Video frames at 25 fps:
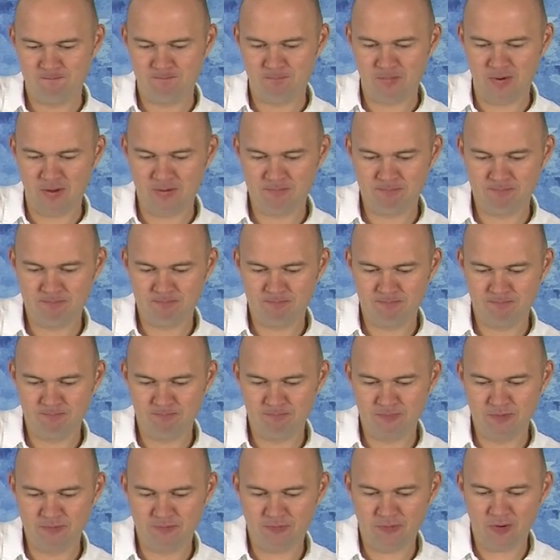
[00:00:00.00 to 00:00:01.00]
But
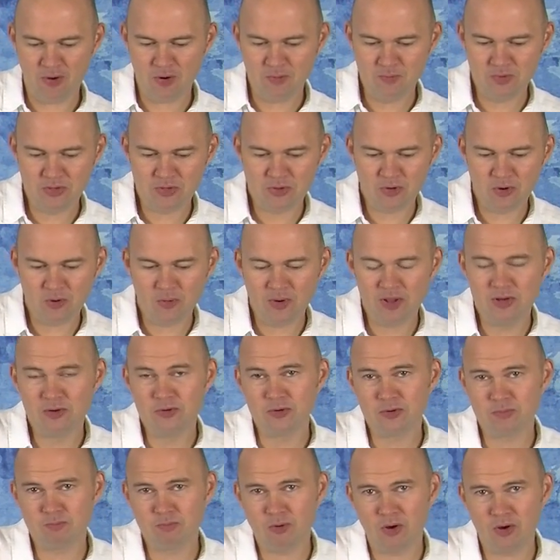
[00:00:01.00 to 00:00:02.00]
before we go and
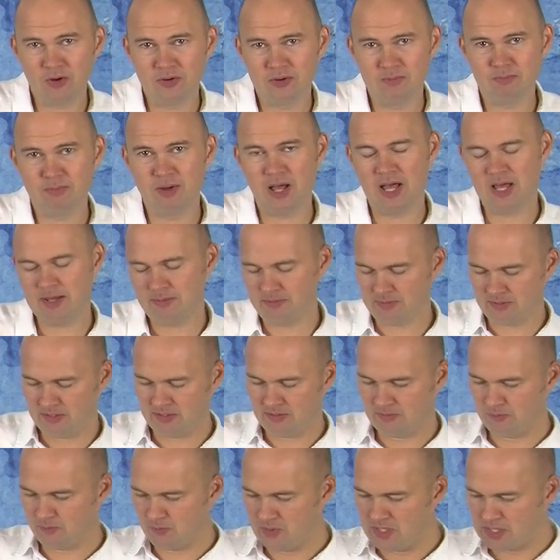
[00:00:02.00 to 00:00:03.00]
look more at the
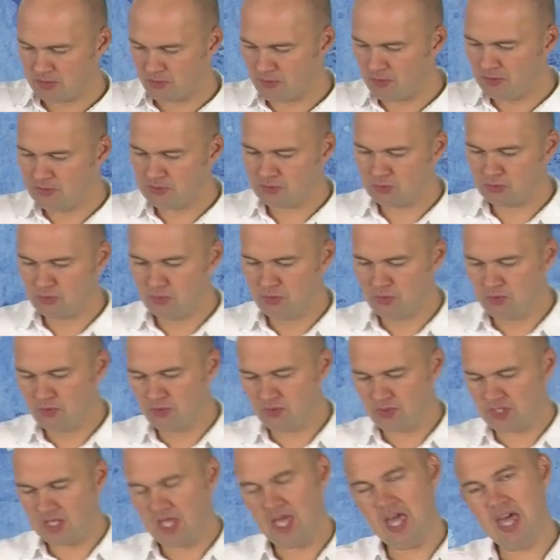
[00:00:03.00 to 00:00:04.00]
Bible, we are going to
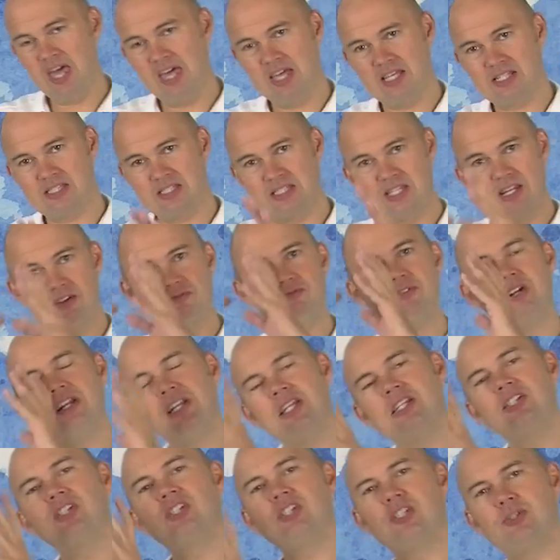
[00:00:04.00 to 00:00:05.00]
look at the
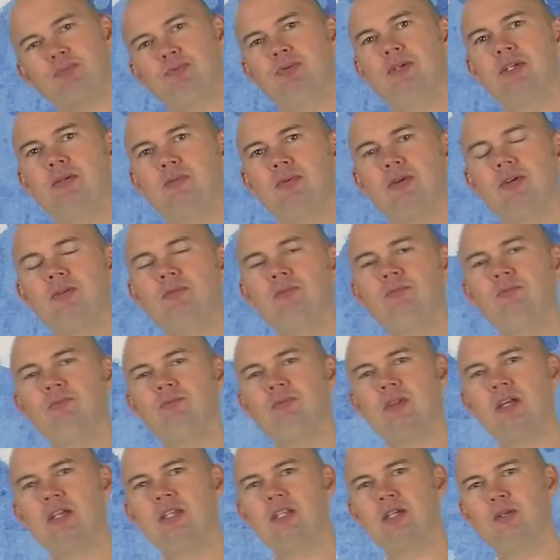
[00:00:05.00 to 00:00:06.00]
religious people,
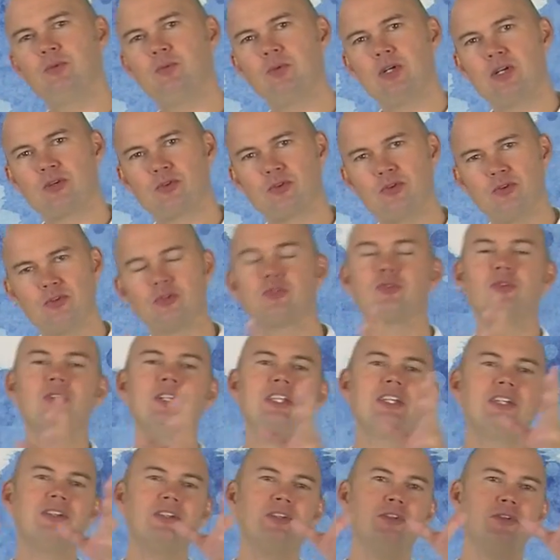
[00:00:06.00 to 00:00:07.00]
and then we are going to
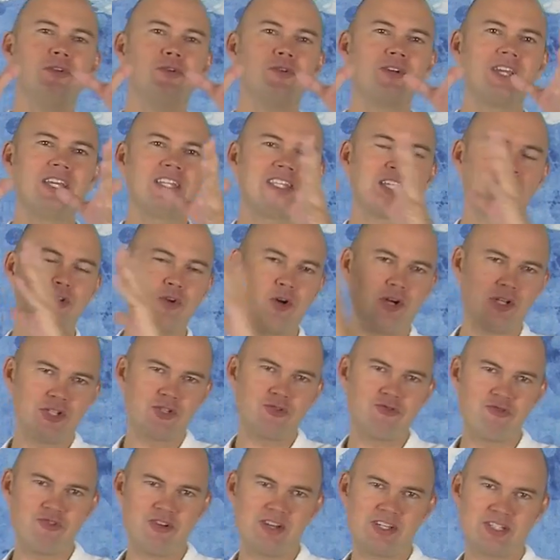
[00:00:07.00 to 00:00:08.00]
look at the
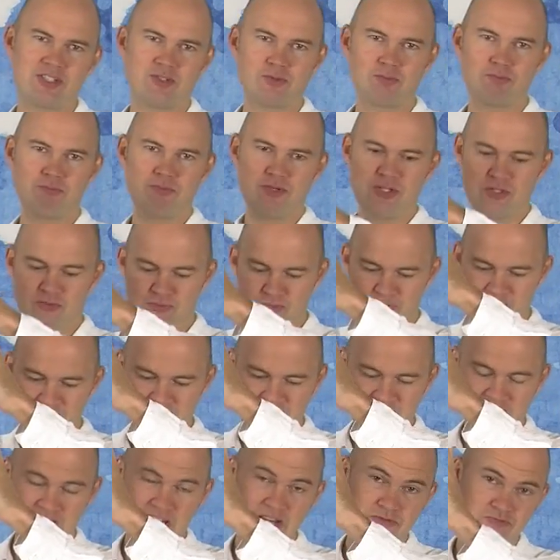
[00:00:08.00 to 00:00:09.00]
contrast
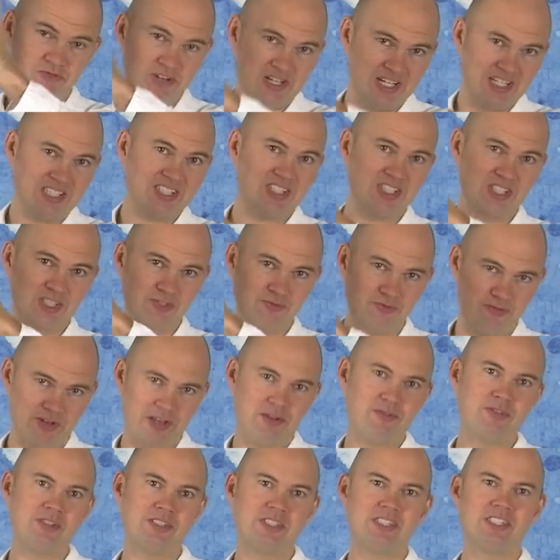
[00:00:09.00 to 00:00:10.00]
between the religious
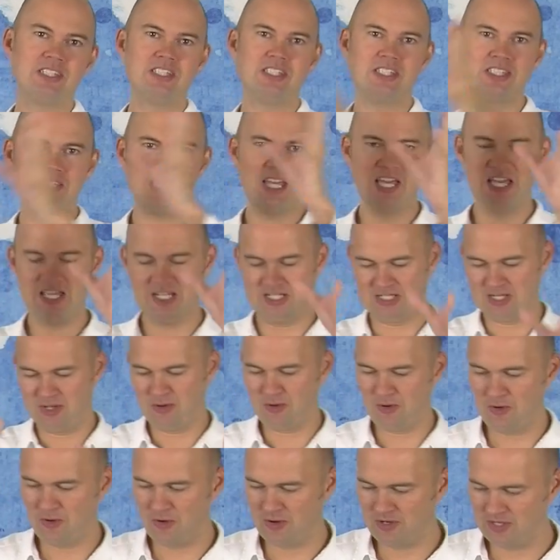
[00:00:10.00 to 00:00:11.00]
Pharisees and
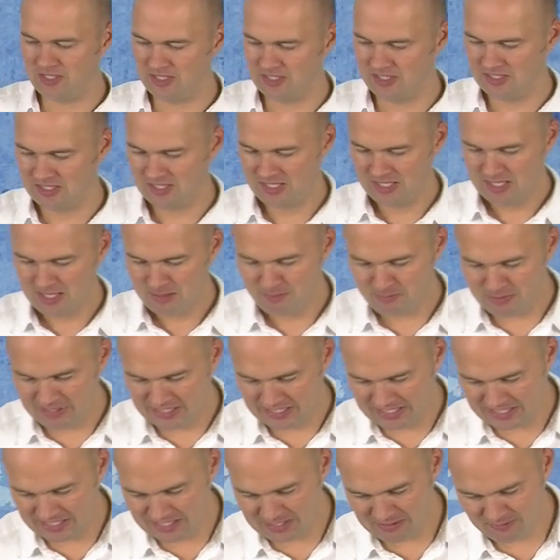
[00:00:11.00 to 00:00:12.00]
the early
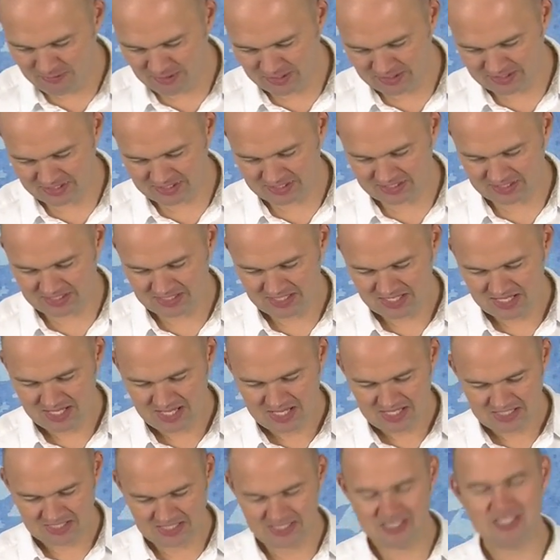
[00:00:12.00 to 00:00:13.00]
believers,
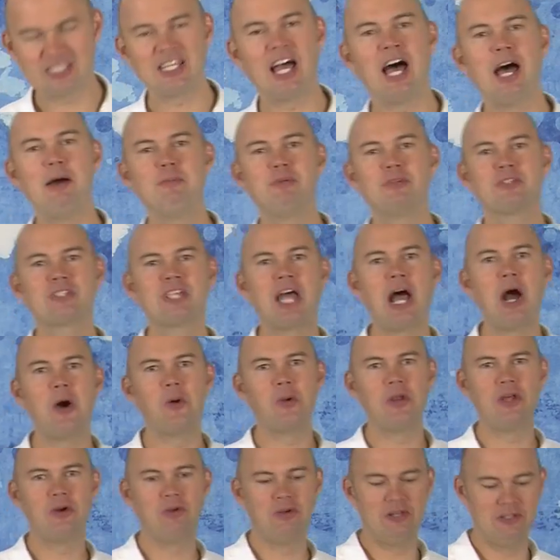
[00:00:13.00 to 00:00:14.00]
disciples,
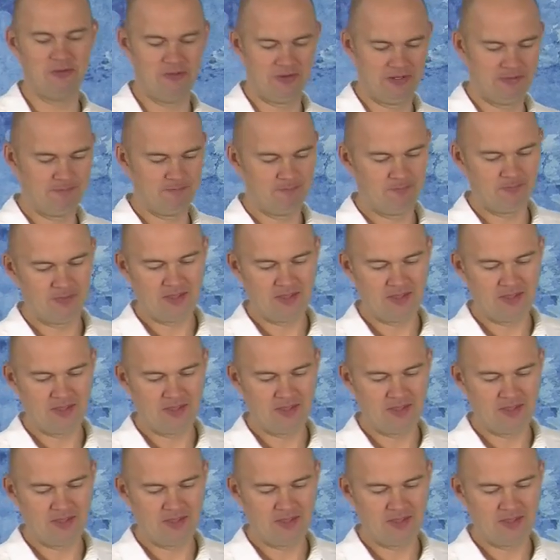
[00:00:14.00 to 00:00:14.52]
how they were living.